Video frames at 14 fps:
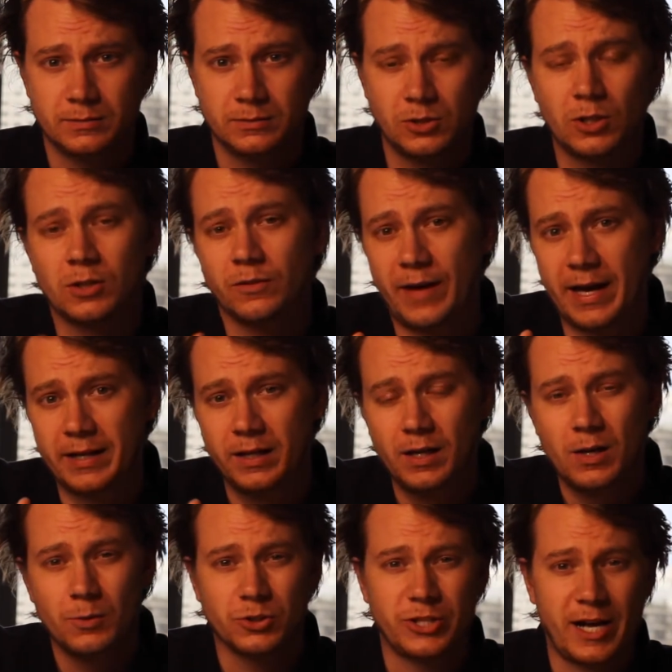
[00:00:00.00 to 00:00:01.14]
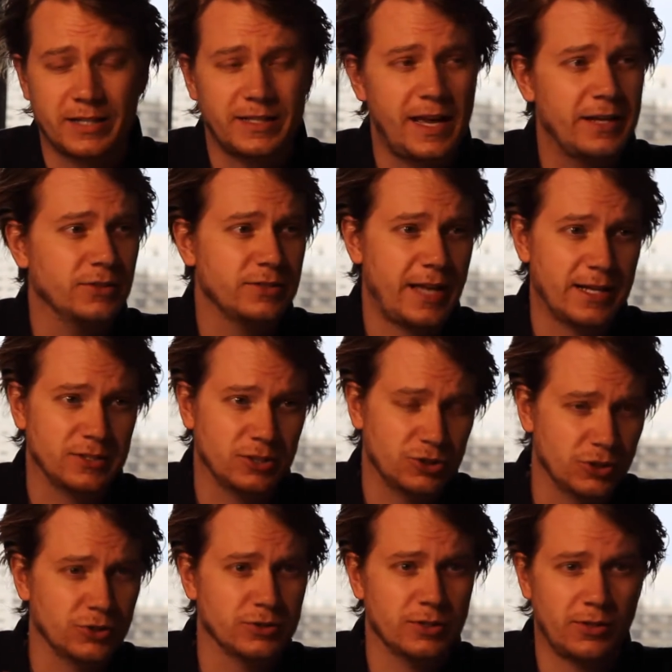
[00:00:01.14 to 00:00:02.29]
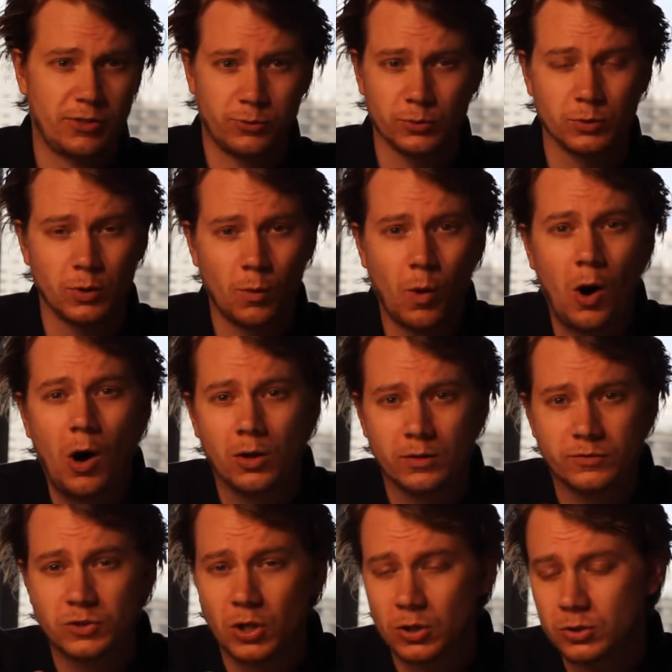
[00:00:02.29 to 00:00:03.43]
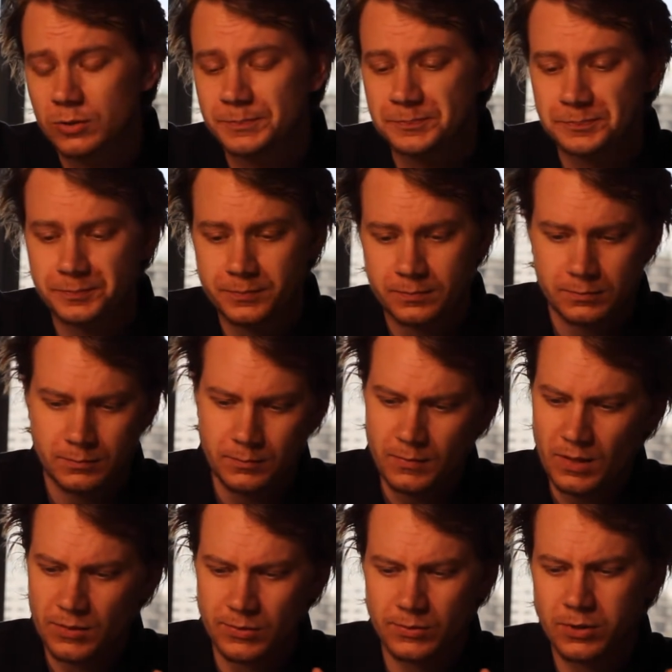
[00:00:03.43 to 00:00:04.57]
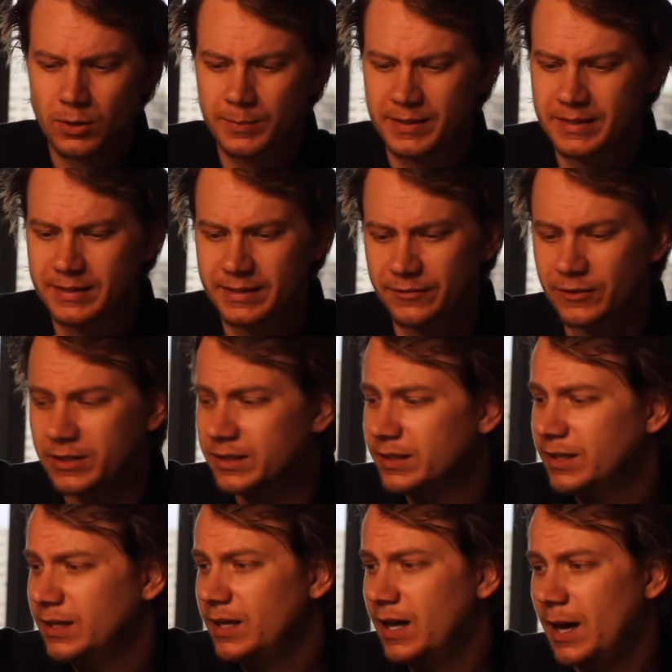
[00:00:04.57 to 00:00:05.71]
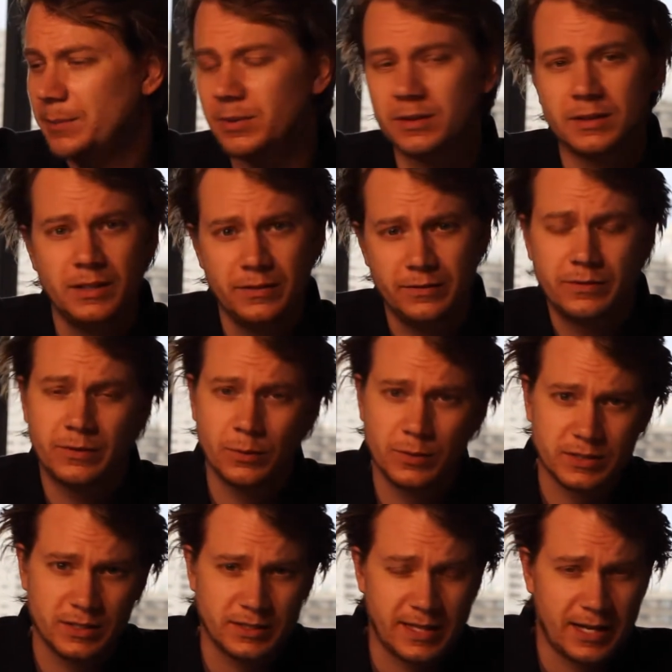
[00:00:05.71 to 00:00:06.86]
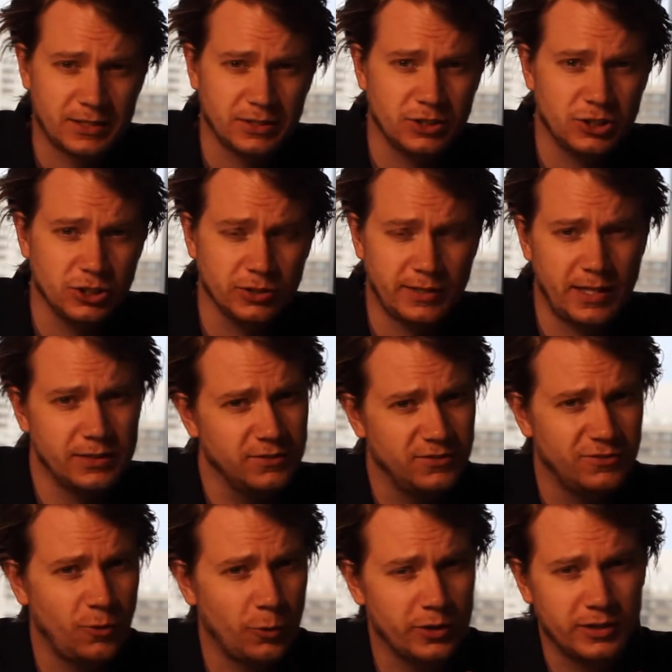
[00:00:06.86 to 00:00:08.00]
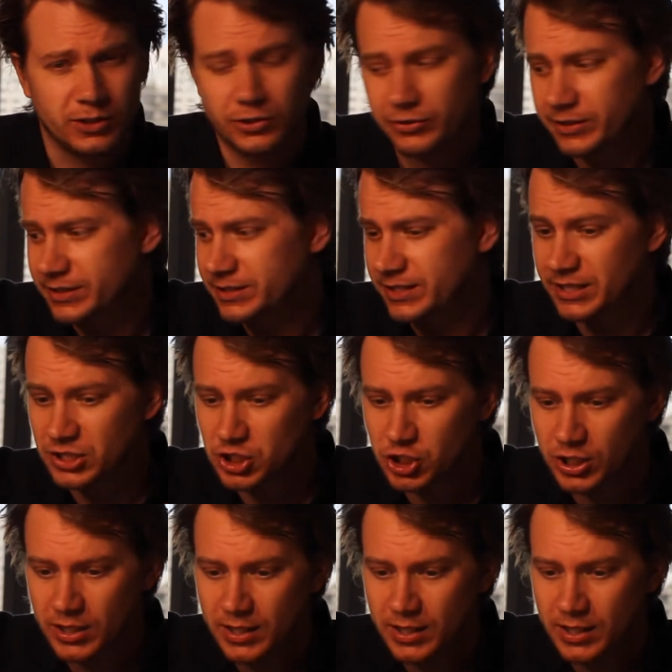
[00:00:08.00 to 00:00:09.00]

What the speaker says: charcoal vat. Where Jack Daniels actually trickles it through a wall of charcoal. So it's a little bit different. I believe the whiskey is actually chilled down to 40 degrees-ish